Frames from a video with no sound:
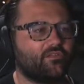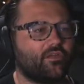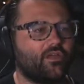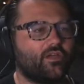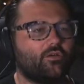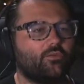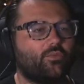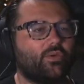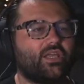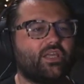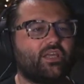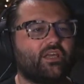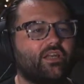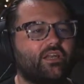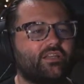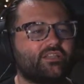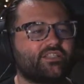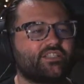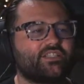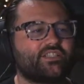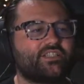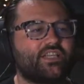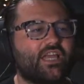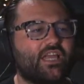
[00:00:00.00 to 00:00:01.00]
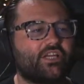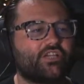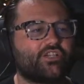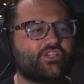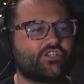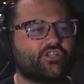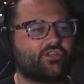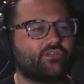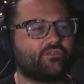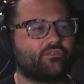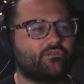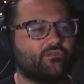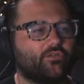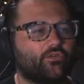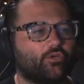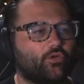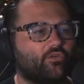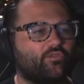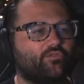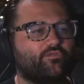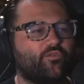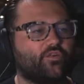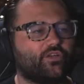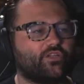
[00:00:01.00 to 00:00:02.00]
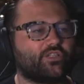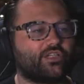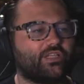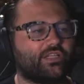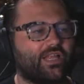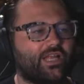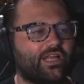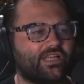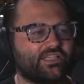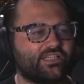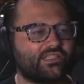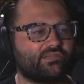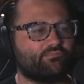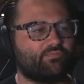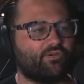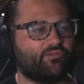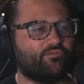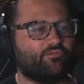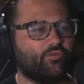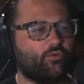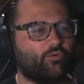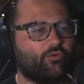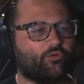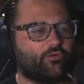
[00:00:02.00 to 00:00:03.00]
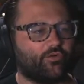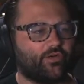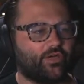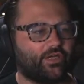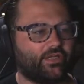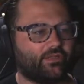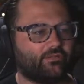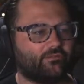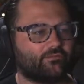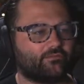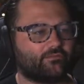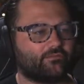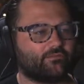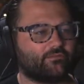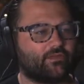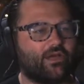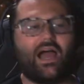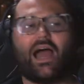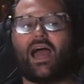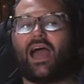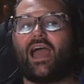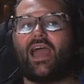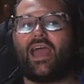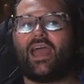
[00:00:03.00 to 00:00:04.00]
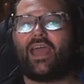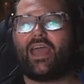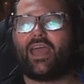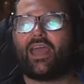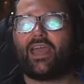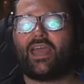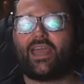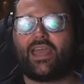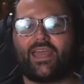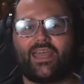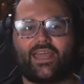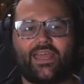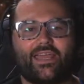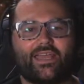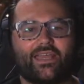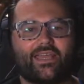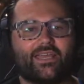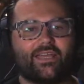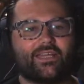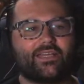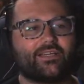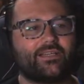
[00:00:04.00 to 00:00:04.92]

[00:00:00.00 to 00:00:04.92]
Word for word: We cannot sanction your Foot Clan's buffoonery. Hey!